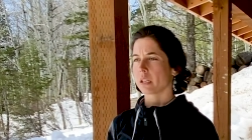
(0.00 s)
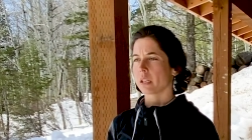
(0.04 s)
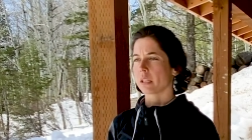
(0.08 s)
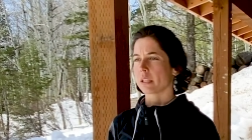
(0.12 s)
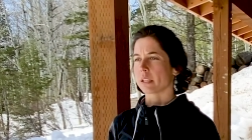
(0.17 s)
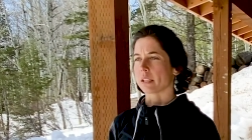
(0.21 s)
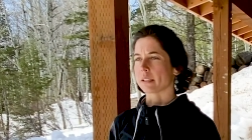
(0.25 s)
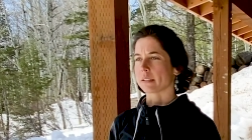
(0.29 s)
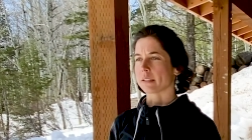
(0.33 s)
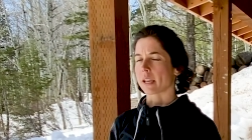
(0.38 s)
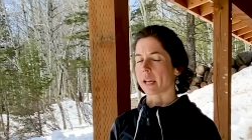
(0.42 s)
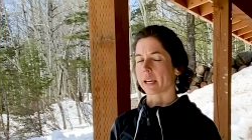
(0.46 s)

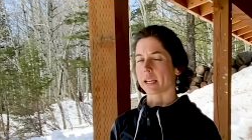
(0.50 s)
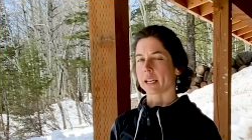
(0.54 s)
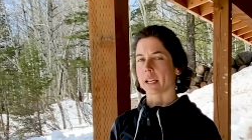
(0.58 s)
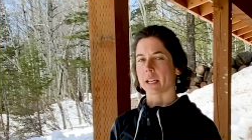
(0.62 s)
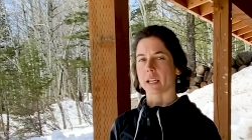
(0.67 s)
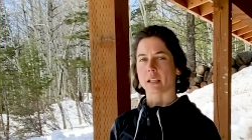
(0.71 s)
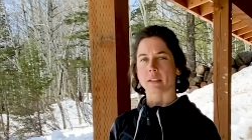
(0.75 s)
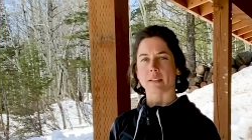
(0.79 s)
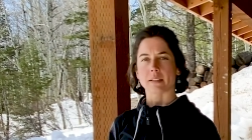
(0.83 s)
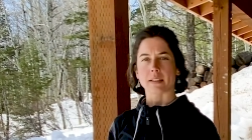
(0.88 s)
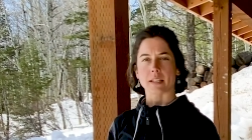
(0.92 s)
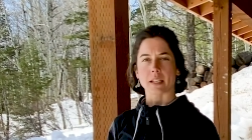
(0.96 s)
The
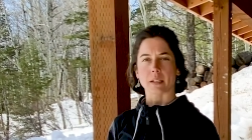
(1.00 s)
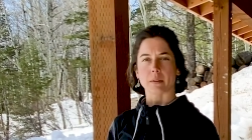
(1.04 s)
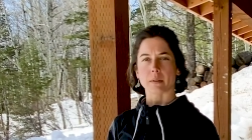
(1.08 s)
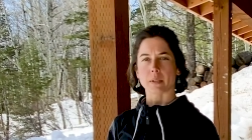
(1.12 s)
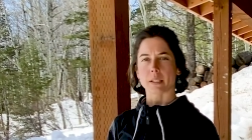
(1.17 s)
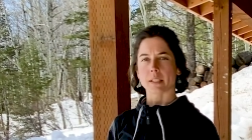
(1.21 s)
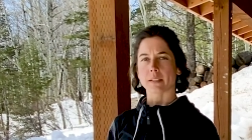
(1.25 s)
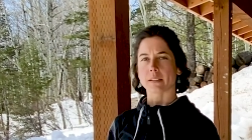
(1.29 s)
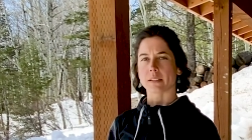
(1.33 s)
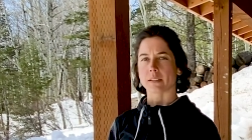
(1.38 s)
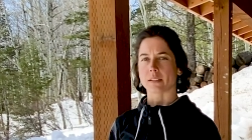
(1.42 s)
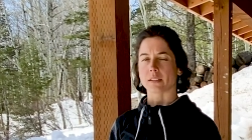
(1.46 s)
second
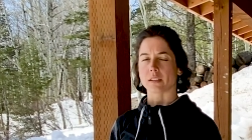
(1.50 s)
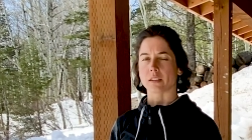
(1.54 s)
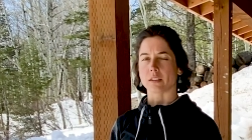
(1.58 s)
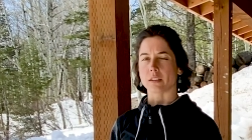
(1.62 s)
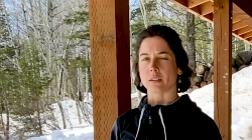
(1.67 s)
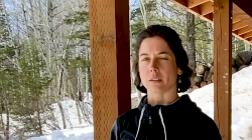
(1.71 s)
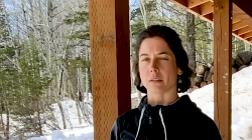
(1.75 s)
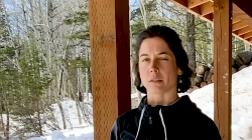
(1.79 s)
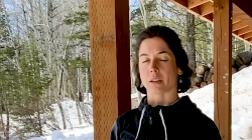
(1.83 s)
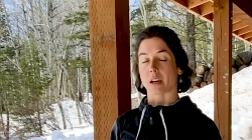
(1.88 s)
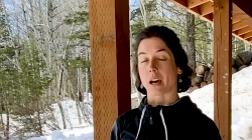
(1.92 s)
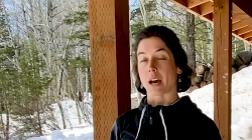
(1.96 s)
sequence is to
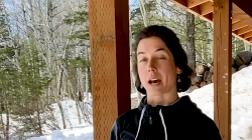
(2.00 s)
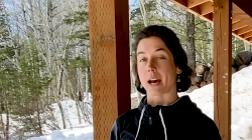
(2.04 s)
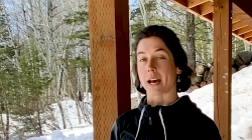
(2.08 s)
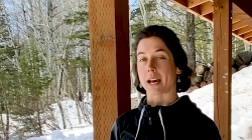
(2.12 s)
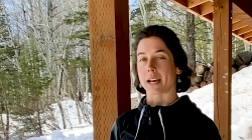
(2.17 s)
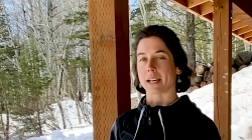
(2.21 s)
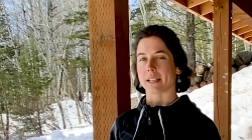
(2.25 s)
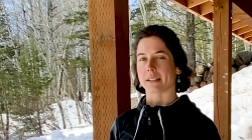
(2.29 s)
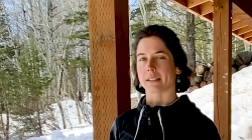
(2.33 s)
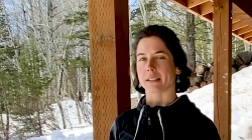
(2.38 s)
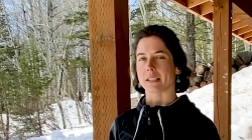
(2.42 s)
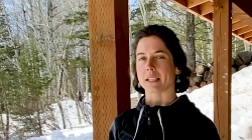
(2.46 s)
do the
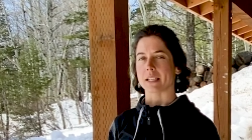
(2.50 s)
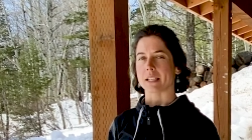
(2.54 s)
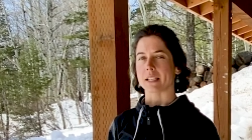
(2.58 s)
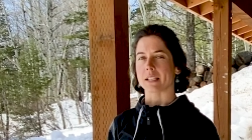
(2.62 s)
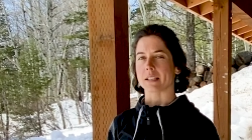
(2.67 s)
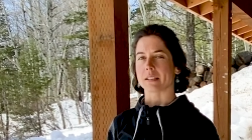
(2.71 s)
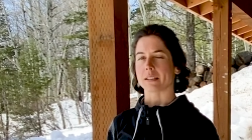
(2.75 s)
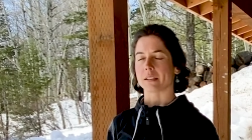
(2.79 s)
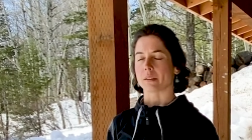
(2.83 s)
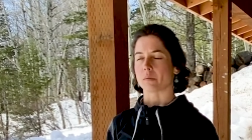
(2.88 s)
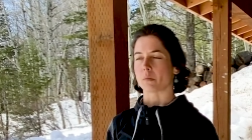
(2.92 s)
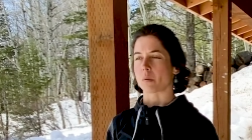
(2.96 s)
I's,
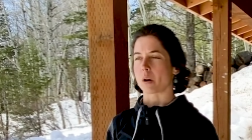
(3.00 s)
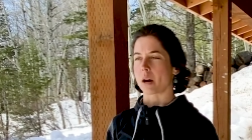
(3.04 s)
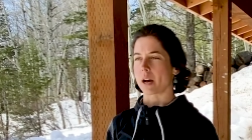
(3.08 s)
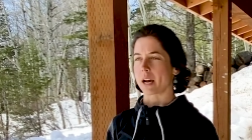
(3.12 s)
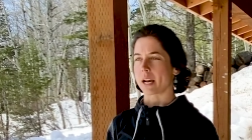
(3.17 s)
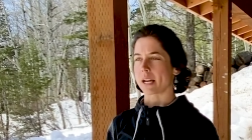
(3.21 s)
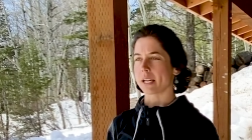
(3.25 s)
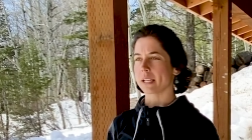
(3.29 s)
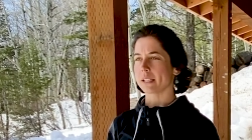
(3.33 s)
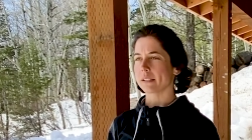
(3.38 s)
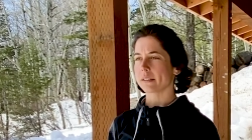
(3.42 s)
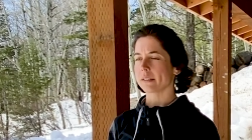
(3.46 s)
T's, and
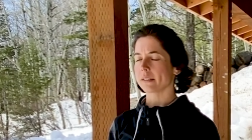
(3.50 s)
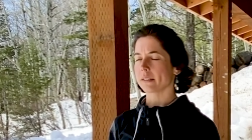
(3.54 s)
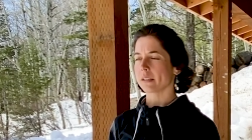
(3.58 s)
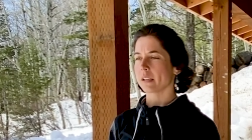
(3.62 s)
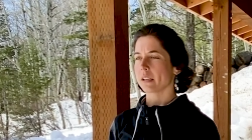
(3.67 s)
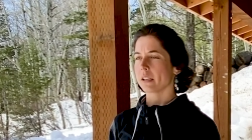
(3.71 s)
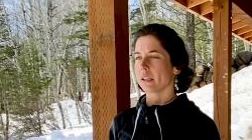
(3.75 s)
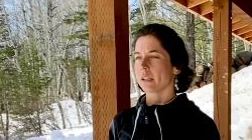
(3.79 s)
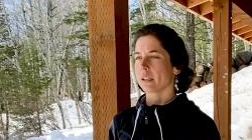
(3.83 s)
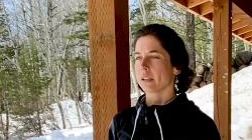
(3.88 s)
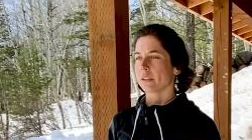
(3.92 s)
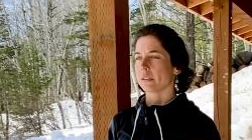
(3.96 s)
Y's.
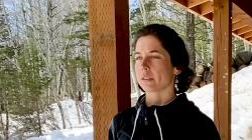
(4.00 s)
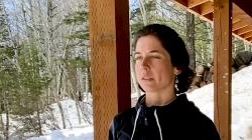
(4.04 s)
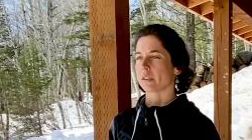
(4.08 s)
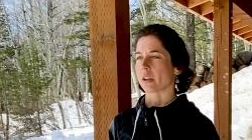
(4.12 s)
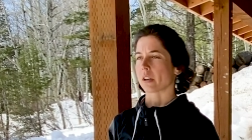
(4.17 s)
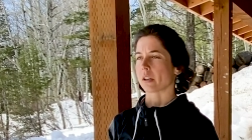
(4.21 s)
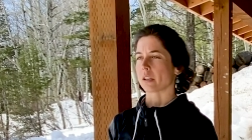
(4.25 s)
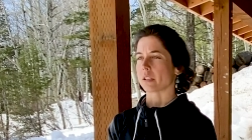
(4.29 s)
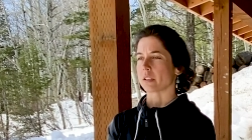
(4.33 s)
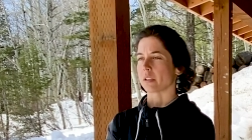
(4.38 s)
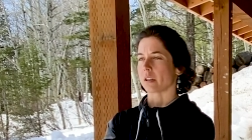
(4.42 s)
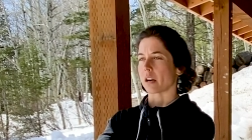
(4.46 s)

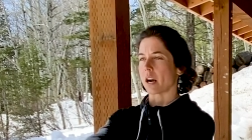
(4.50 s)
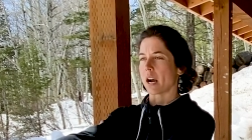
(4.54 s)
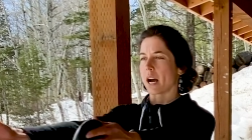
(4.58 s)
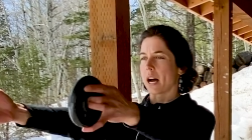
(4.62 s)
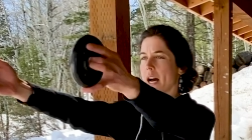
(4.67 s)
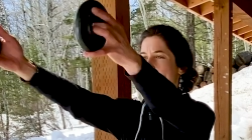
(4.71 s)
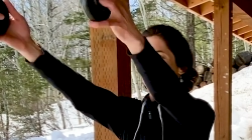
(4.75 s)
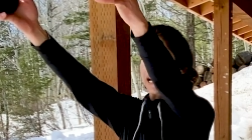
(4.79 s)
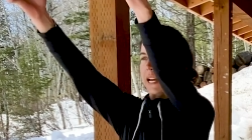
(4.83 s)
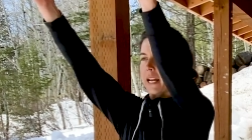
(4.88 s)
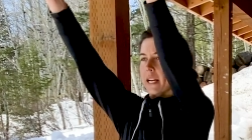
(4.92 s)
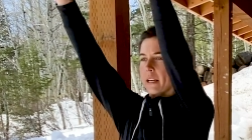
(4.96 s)
Start in your
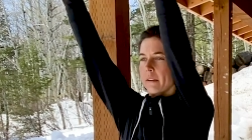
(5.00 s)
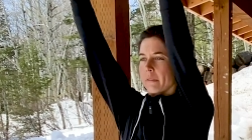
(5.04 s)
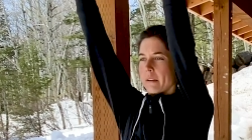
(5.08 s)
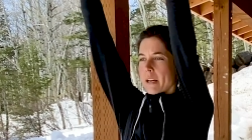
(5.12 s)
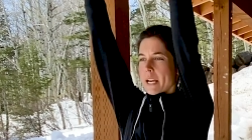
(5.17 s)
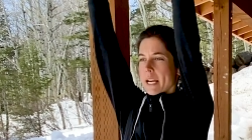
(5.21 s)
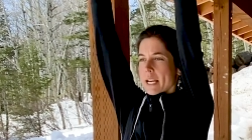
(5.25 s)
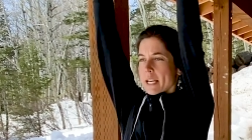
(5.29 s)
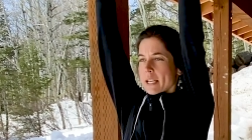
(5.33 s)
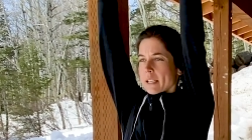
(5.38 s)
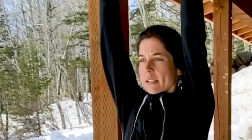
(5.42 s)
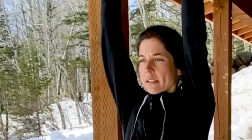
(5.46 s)
I
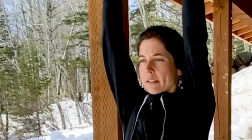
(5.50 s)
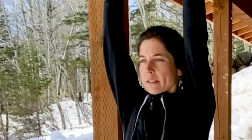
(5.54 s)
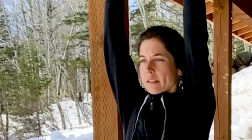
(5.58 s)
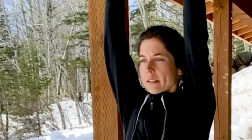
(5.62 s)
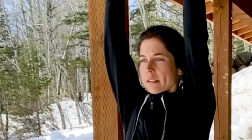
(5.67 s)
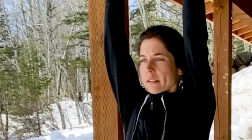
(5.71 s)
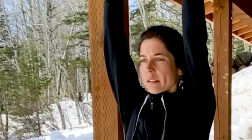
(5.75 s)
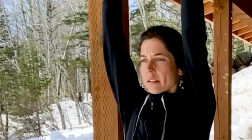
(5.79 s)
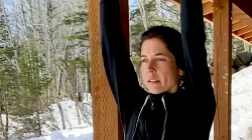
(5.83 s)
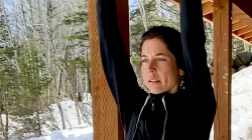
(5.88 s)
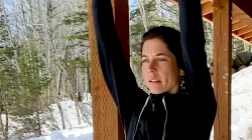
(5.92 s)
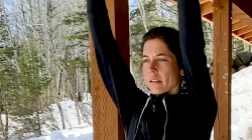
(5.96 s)
raise,
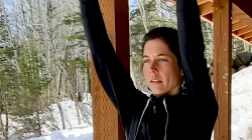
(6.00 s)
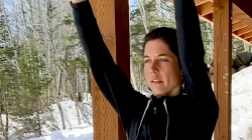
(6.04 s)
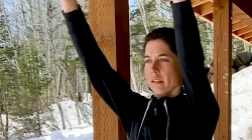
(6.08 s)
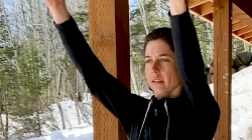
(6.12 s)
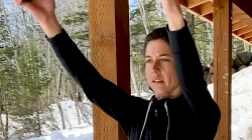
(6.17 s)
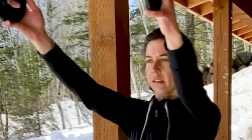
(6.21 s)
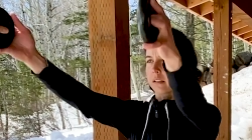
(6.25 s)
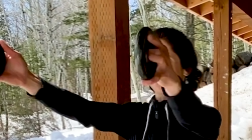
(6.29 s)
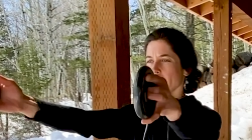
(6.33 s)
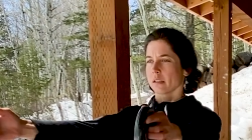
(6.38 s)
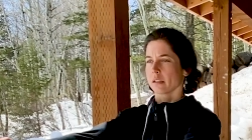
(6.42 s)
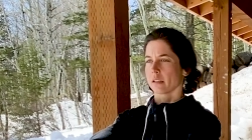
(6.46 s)

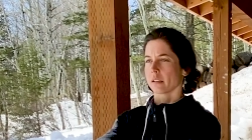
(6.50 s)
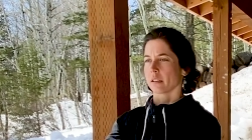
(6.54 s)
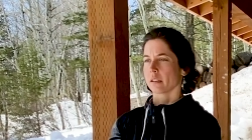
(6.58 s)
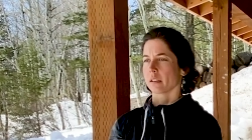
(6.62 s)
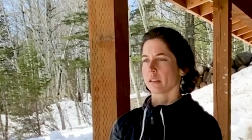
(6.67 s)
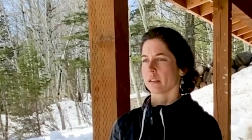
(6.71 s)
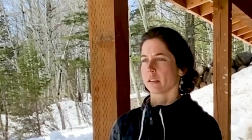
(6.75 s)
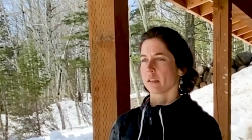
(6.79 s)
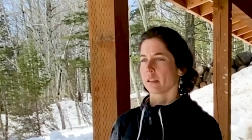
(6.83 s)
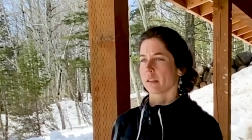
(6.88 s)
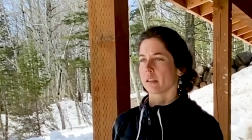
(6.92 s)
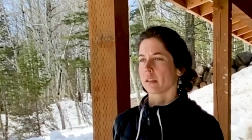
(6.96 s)

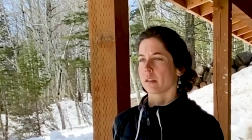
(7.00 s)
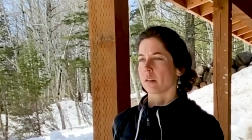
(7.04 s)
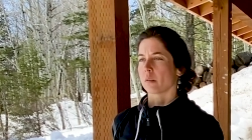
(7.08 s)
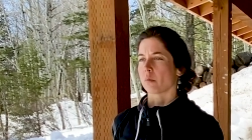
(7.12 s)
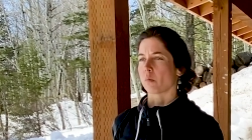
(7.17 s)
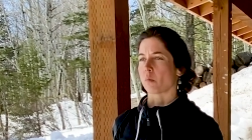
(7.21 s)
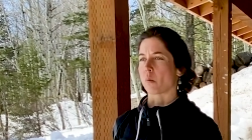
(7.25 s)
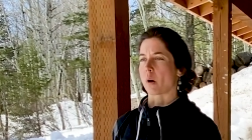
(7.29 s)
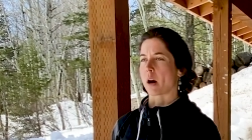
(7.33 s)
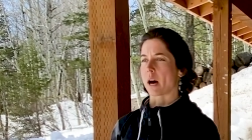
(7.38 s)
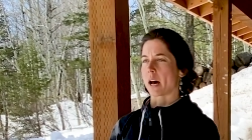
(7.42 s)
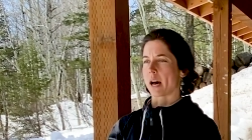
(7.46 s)

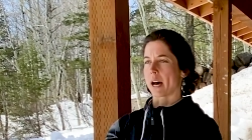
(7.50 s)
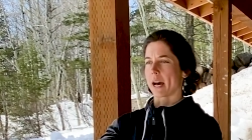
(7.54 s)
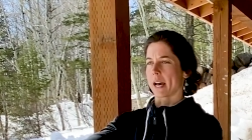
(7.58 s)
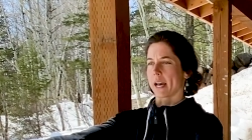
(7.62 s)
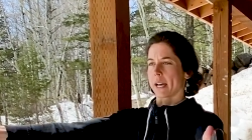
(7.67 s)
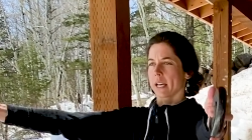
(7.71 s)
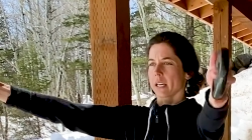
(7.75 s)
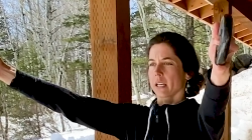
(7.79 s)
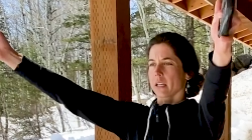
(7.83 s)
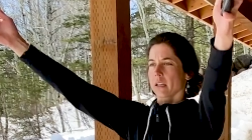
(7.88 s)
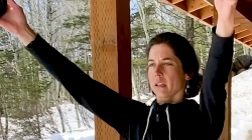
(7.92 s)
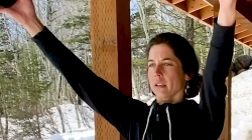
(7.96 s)
Y,